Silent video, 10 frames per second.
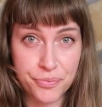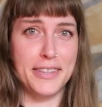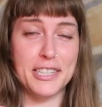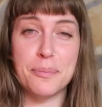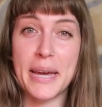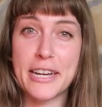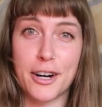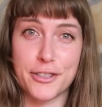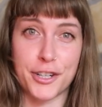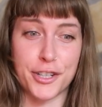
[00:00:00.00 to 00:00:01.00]
This may
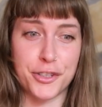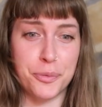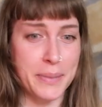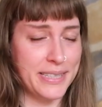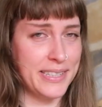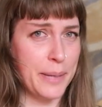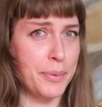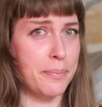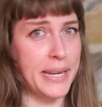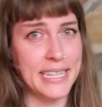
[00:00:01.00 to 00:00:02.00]
cause her to misstep
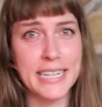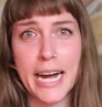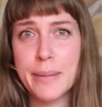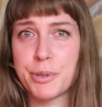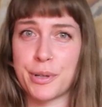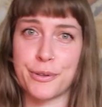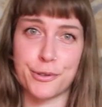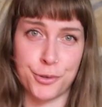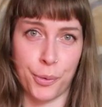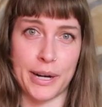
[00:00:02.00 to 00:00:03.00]
many times throughout the
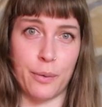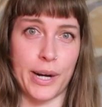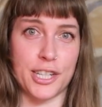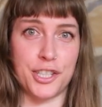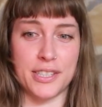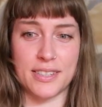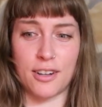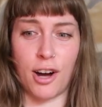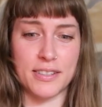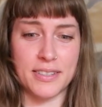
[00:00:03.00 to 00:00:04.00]
story where she's
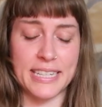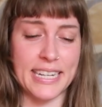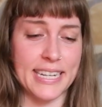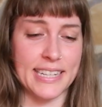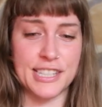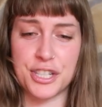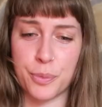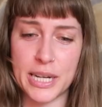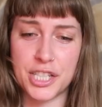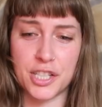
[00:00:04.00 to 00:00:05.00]
constantly getting in
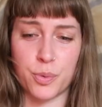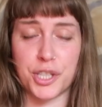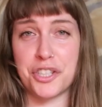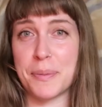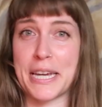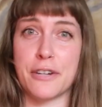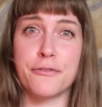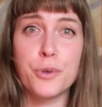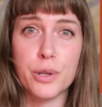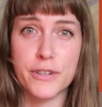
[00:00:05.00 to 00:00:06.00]
situations where she's making a
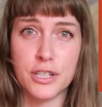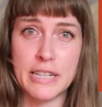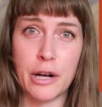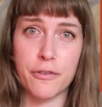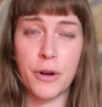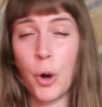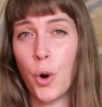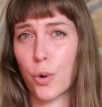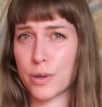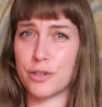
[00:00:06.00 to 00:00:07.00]
fool of herself
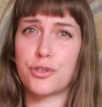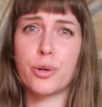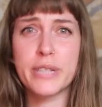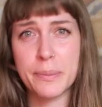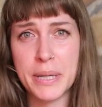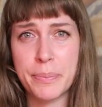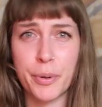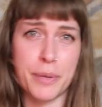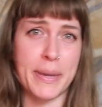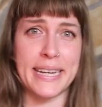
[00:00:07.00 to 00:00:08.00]
or insulting people
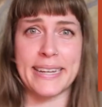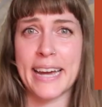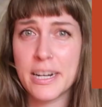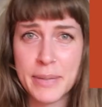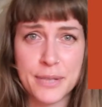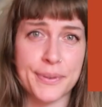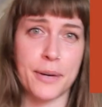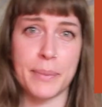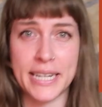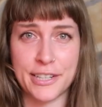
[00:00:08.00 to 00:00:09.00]
and making enemies
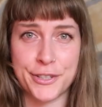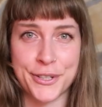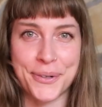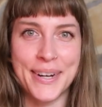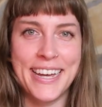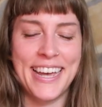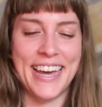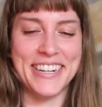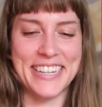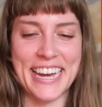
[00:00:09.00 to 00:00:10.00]
without meaning to.
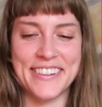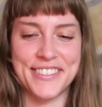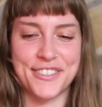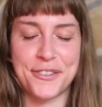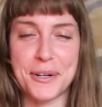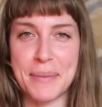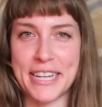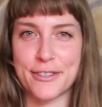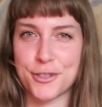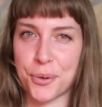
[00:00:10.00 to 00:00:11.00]
And again, this is going to make
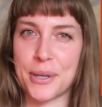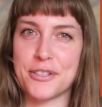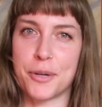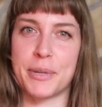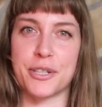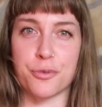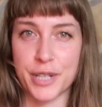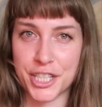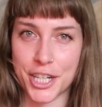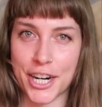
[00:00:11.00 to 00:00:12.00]
the story so much
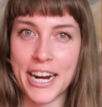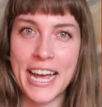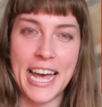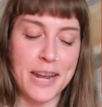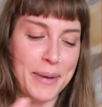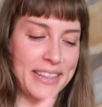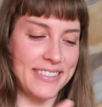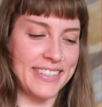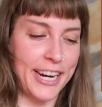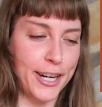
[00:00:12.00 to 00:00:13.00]
richer and make
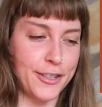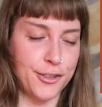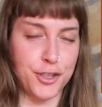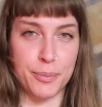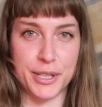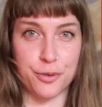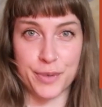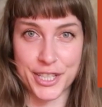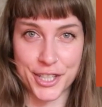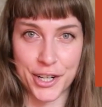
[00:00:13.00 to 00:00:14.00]
this character so much
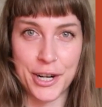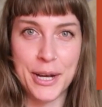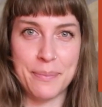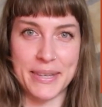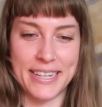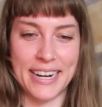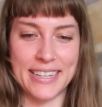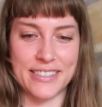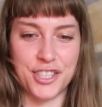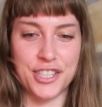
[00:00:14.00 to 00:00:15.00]
richer
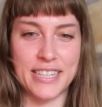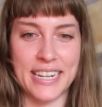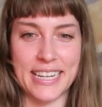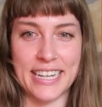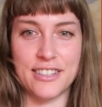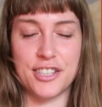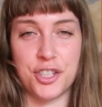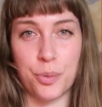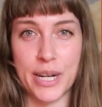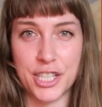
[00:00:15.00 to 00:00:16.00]
because she's getting in
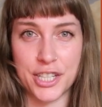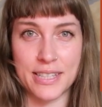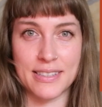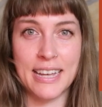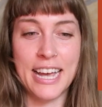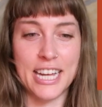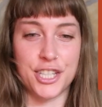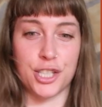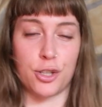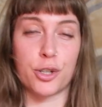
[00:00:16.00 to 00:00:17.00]
situations and
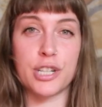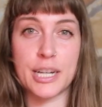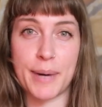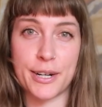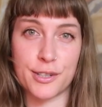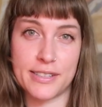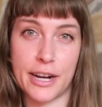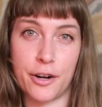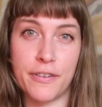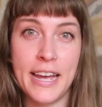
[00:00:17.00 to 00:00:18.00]
she's learning about
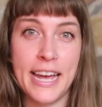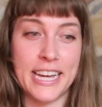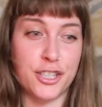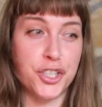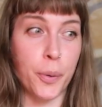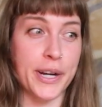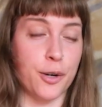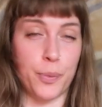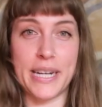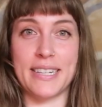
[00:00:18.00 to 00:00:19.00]
herself and showing her
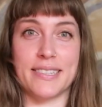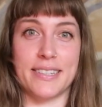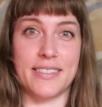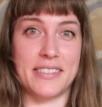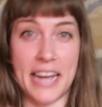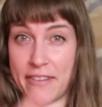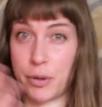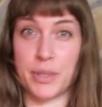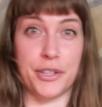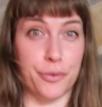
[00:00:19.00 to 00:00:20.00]
weaknesses to
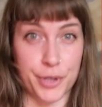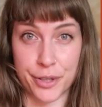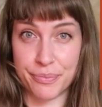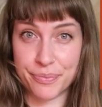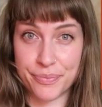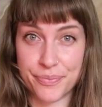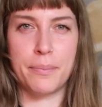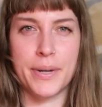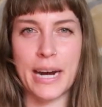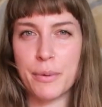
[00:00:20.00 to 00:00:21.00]
everyone in the room.
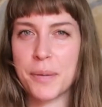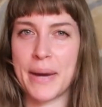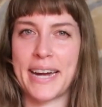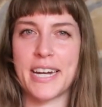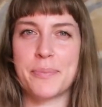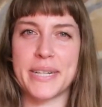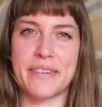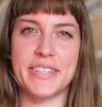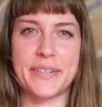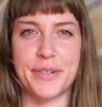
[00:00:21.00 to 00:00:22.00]
But I want to back it up and
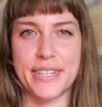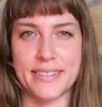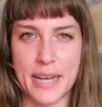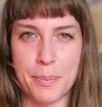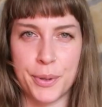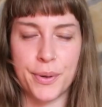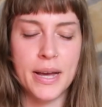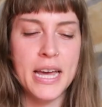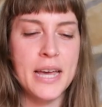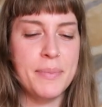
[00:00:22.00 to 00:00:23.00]
give a different example
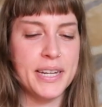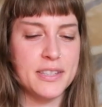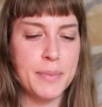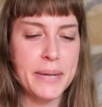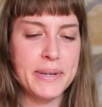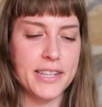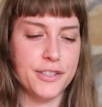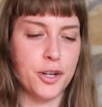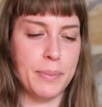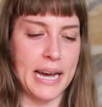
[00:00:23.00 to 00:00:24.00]
because maybe let's
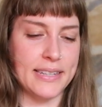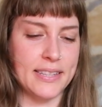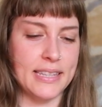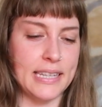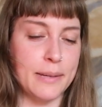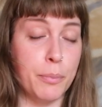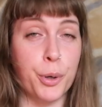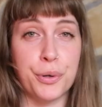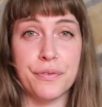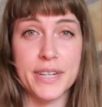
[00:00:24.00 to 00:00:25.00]
go back to the
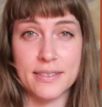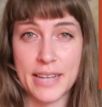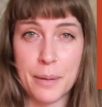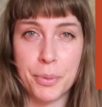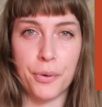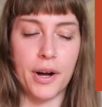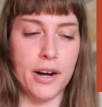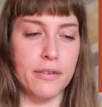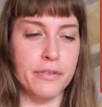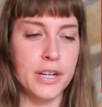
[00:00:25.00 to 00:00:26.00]
motive example
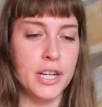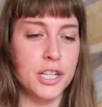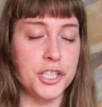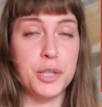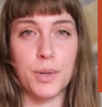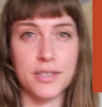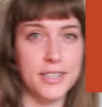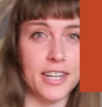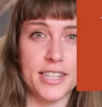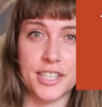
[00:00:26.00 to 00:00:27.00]
of she wants
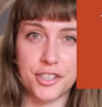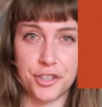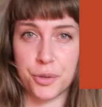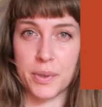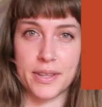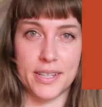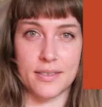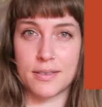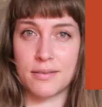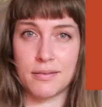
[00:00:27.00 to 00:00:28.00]
nothing to do with
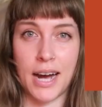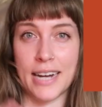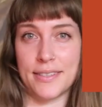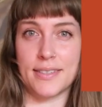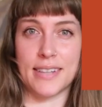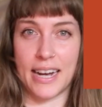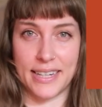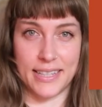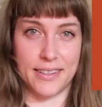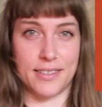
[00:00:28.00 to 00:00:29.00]
this high
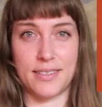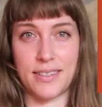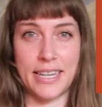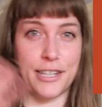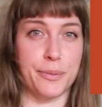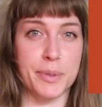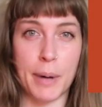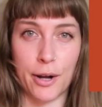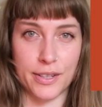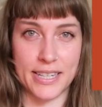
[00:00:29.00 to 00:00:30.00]
society, this kingdom's
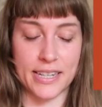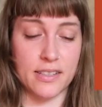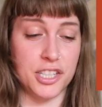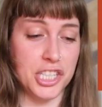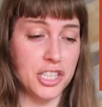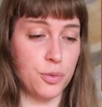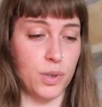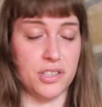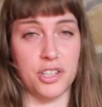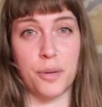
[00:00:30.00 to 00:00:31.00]
politics, and she just
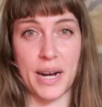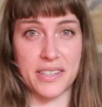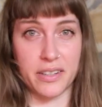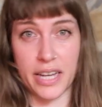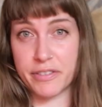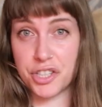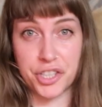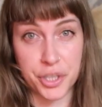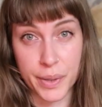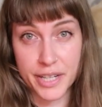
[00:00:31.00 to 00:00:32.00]
wants to go back to life as she
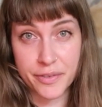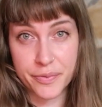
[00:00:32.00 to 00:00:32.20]
knew it.